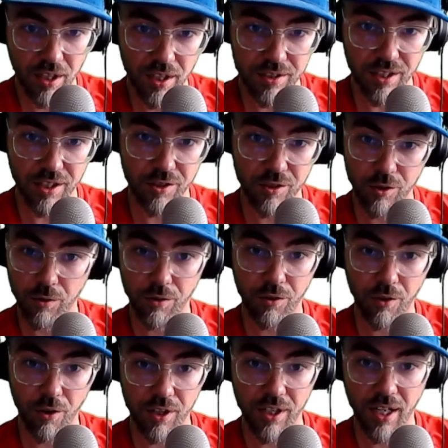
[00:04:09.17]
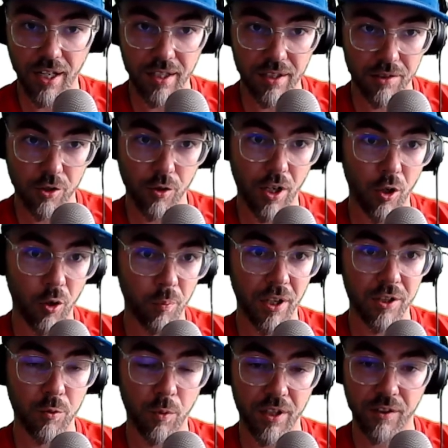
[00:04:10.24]
6-2-38 and trailed by
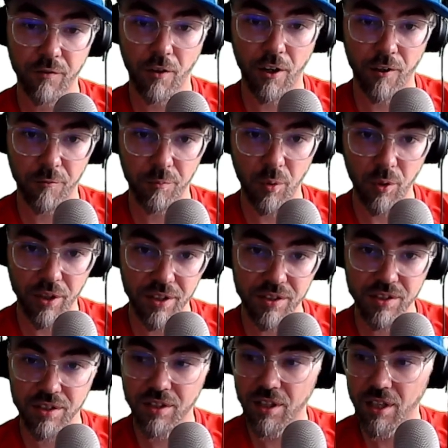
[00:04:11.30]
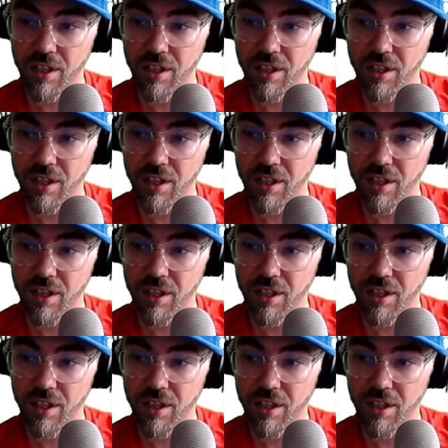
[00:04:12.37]
25 points.